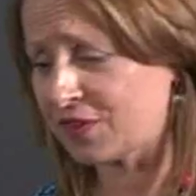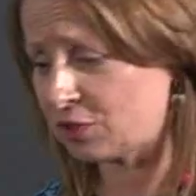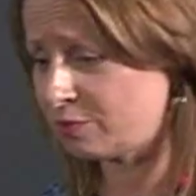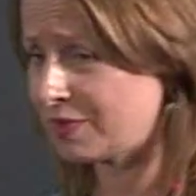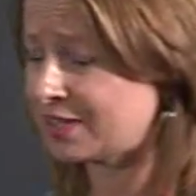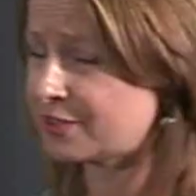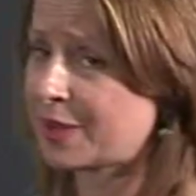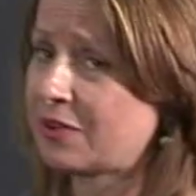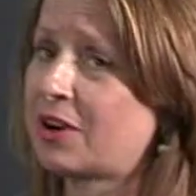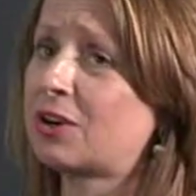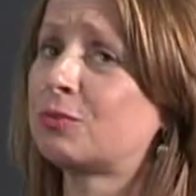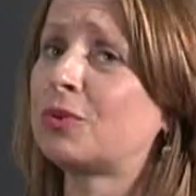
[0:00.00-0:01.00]
film made
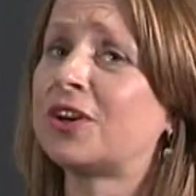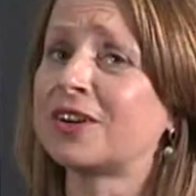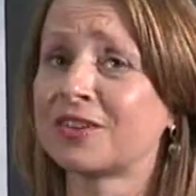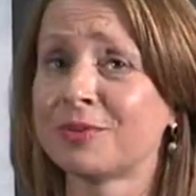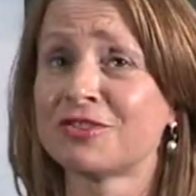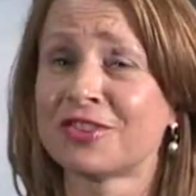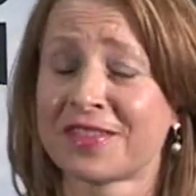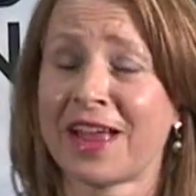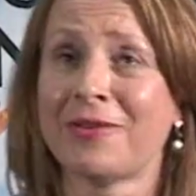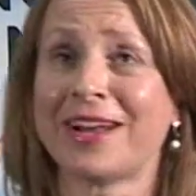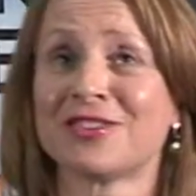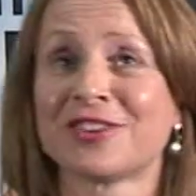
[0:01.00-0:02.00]
about our work, which is
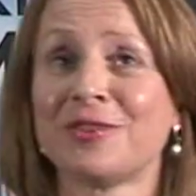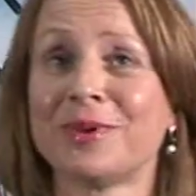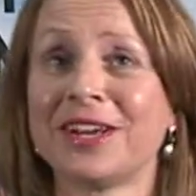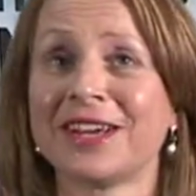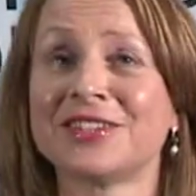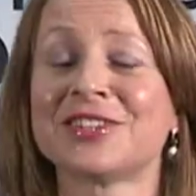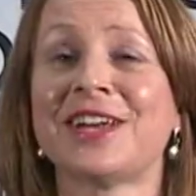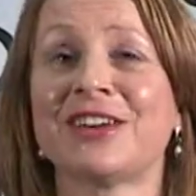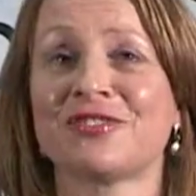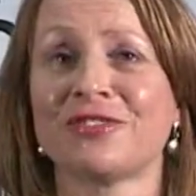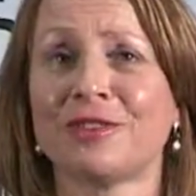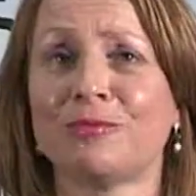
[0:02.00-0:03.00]
now actually winning
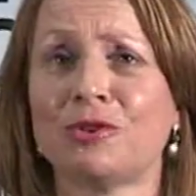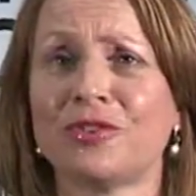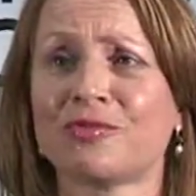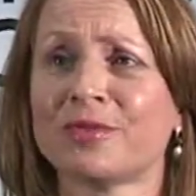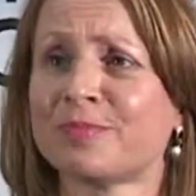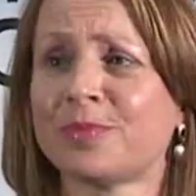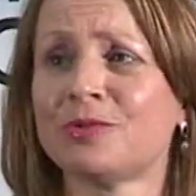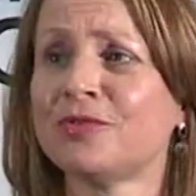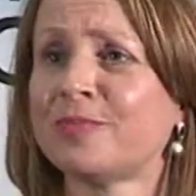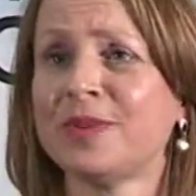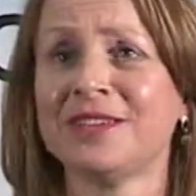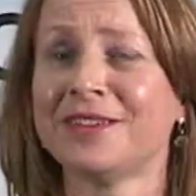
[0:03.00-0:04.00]
international awards, which
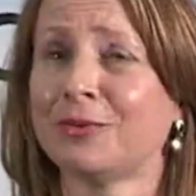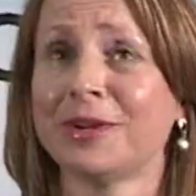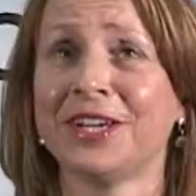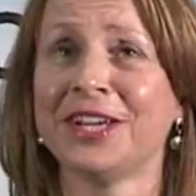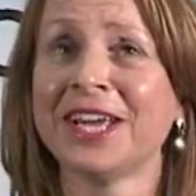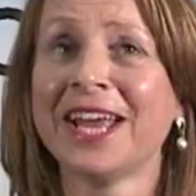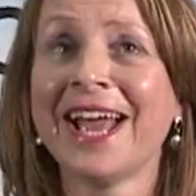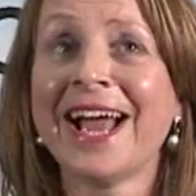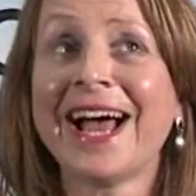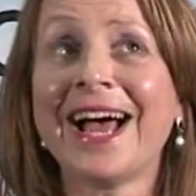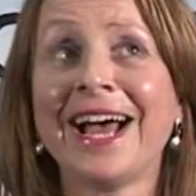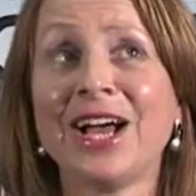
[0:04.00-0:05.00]
blows me away.
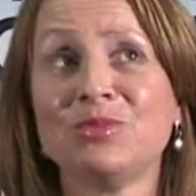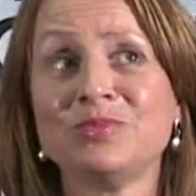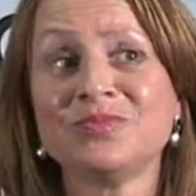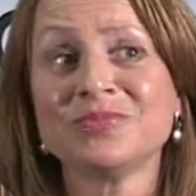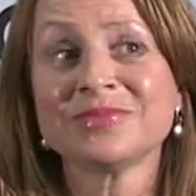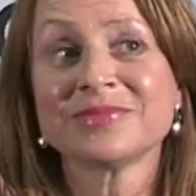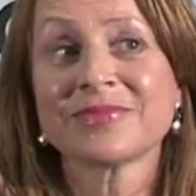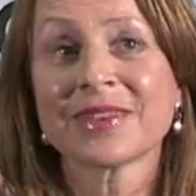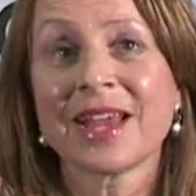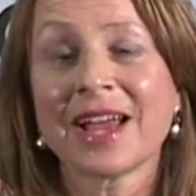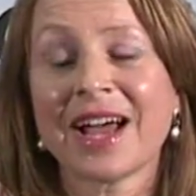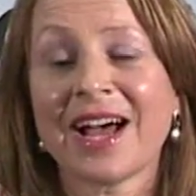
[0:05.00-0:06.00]

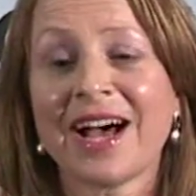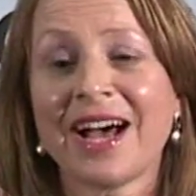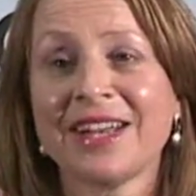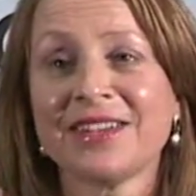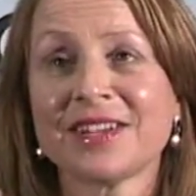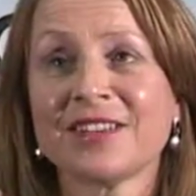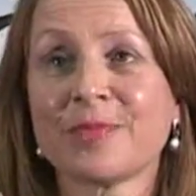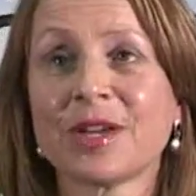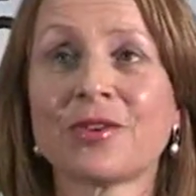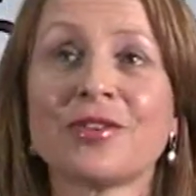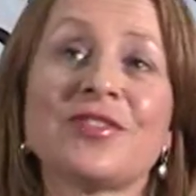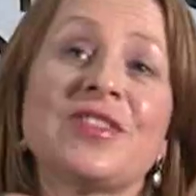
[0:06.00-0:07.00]
And it's
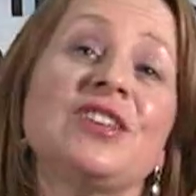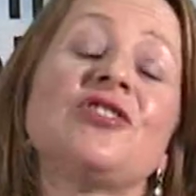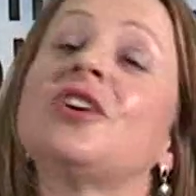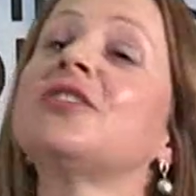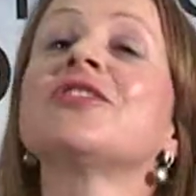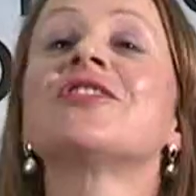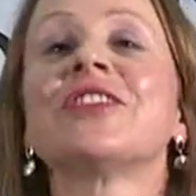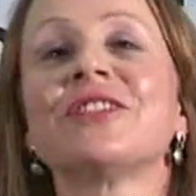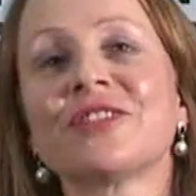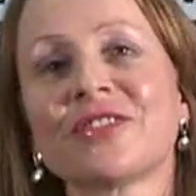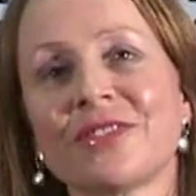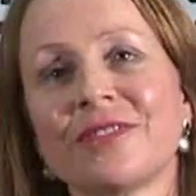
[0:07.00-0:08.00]
because these
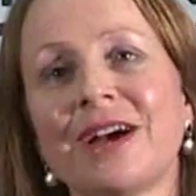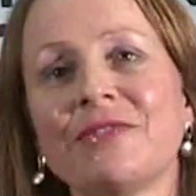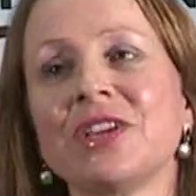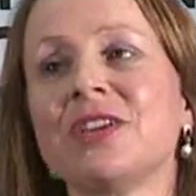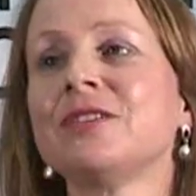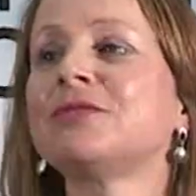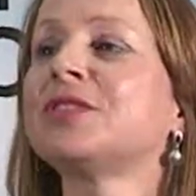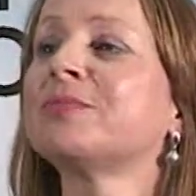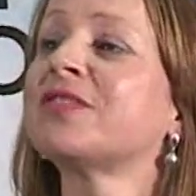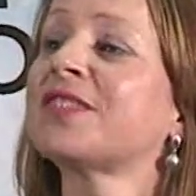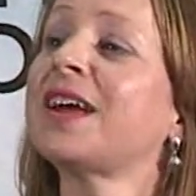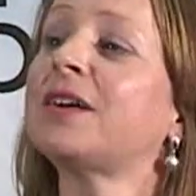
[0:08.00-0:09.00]
youngsters, having healed
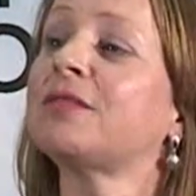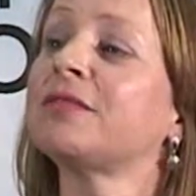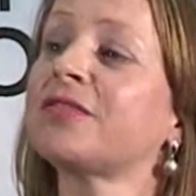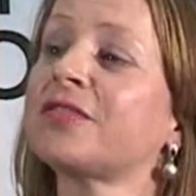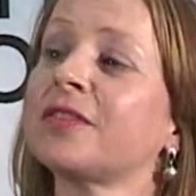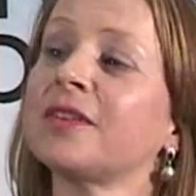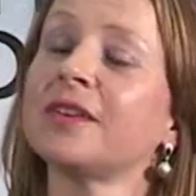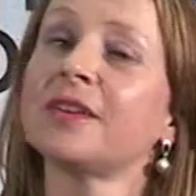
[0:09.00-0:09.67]
themselves,